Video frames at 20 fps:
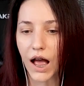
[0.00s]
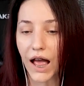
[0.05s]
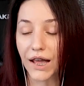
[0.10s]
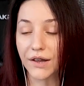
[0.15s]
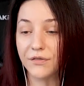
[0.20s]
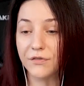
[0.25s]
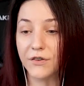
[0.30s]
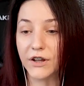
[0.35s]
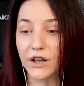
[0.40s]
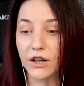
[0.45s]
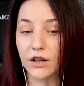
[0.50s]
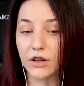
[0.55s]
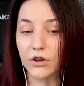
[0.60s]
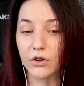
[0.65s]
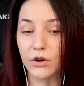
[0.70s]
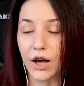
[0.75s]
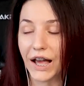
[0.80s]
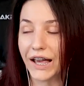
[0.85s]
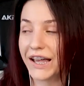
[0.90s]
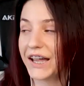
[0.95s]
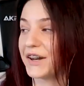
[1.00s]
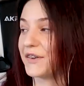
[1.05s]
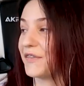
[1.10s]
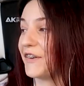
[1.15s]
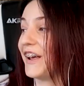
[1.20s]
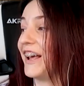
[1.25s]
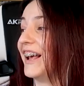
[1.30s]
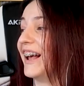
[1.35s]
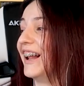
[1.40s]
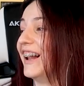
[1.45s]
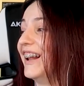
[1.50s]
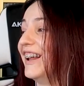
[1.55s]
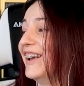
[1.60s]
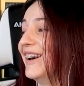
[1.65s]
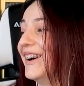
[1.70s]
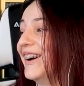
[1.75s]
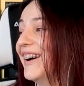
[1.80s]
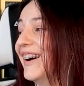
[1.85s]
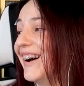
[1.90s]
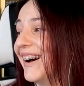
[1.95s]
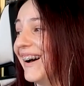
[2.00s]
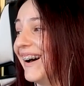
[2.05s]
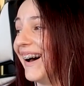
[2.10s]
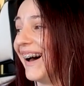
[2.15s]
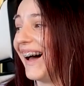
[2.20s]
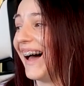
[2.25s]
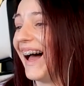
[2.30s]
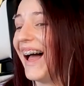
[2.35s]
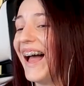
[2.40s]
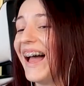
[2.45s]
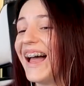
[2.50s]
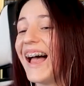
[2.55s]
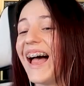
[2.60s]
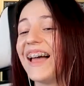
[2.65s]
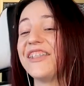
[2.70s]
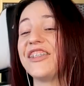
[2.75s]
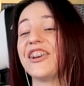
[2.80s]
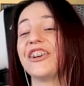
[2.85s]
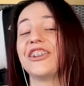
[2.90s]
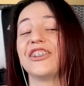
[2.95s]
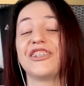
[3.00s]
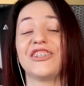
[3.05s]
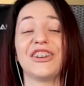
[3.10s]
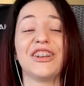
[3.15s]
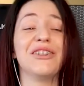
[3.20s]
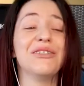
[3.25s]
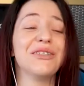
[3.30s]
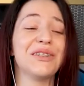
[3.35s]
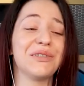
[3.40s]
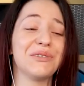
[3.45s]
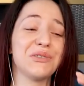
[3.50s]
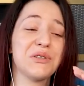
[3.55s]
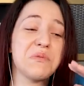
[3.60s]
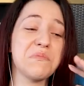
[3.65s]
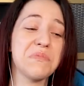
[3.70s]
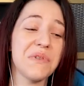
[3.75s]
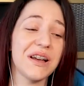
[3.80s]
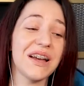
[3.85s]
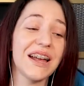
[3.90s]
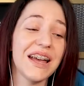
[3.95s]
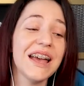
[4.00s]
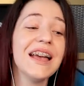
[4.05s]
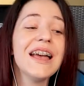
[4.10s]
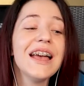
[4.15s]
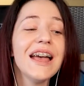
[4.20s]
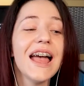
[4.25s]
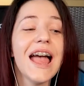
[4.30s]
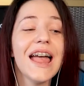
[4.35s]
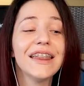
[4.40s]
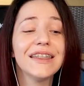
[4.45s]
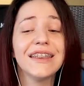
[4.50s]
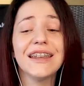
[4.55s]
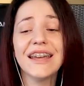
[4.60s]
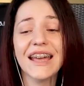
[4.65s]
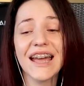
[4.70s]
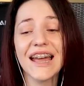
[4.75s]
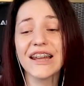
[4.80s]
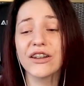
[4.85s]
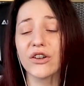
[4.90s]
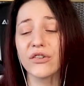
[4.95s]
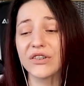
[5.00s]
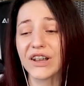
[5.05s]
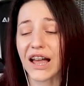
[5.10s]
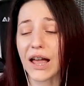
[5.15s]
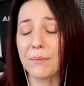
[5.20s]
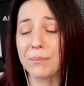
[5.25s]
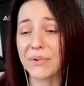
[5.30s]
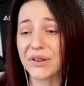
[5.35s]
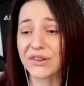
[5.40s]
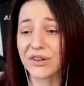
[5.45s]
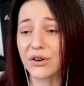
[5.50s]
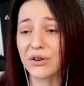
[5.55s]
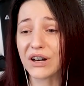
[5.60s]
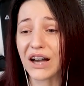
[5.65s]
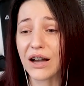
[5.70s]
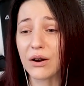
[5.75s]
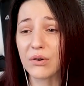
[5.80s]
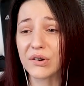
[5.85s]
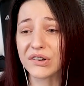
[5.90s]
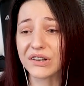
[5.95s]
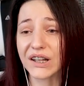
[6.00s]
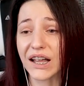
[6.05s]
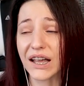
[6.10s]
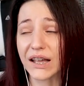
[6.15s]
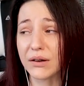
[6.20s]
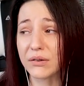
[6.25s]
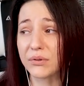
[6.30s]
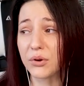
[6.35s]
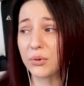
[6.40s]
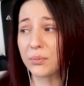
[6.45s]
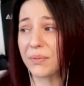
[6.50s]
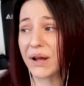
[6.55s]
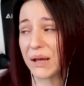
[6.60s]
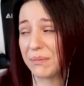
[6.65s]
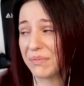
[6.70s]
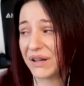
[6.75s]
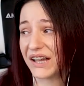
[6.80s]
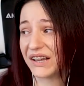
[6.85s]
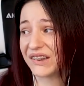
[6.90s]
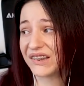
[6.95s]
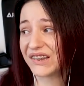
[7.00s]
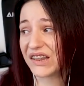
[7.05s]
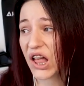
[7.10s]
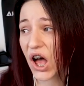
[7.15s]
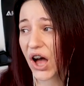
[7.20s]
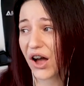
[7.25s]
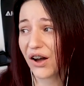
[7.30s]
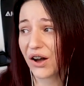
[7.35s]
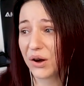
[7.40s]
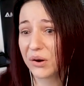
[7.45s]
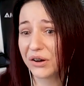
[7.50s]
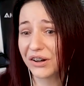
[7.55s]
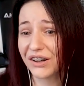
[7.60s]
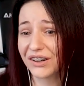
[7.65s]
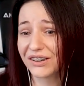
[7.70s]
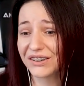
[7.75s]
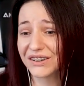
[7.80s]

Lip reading: I feel you. I can feel you. I told you it was dream, but at the end of the episode, I was like, oh, maybe it's not.